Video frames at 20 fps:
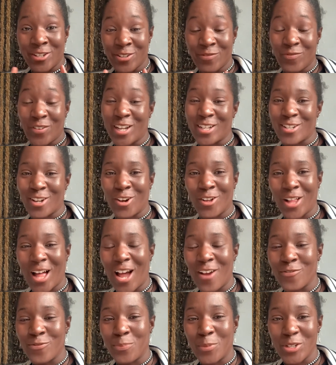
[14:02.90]
in fact I'll
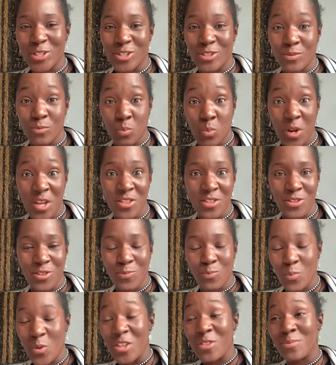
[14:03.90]
have my son with
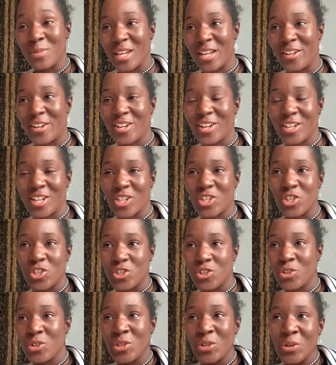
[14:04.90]
me, and I can actually show
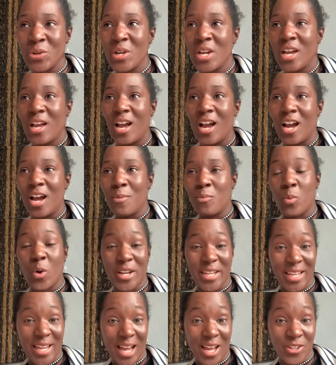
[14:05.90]
you what
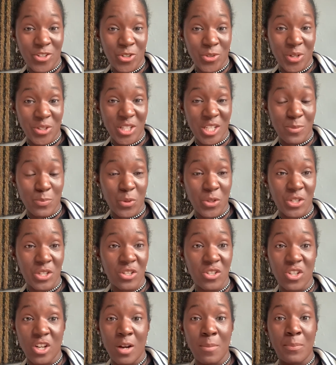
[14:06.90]
he can do at this point in
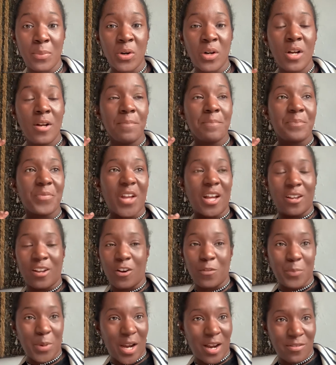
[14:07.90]
time. But a lot
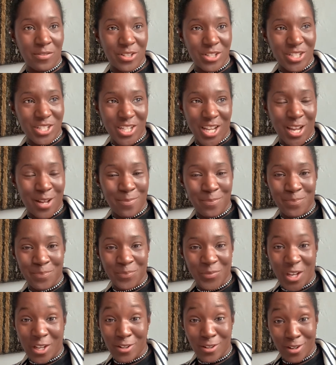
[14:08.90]
of parents and
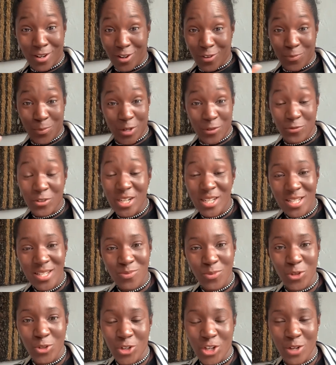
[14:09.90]
a lot of my friends
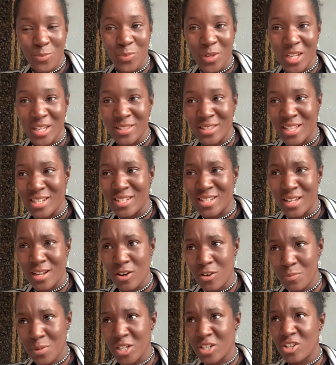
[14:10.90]
will look at me and they say, "Oh
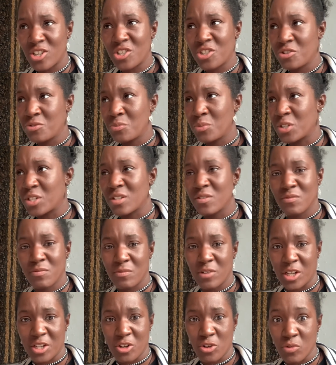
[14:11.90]
my gosh, you must have
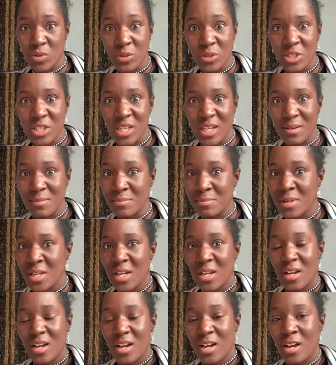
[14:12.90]
like grilled him
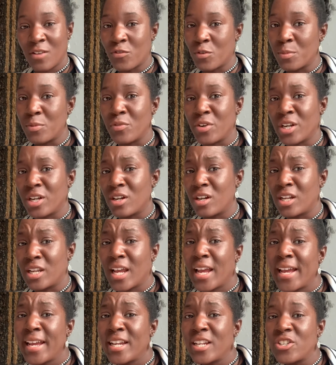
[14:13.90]
from a really early
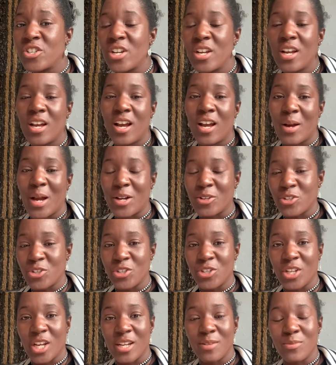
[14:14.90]
age. How did you
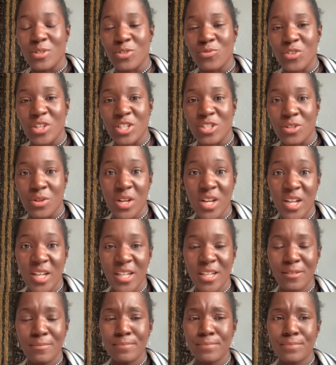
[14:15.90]
get him to read so
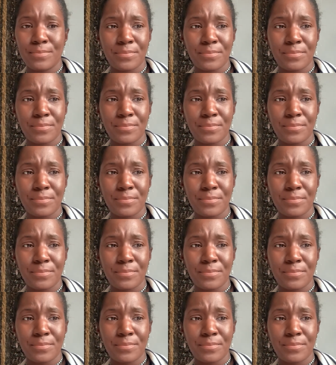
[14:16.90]
early?"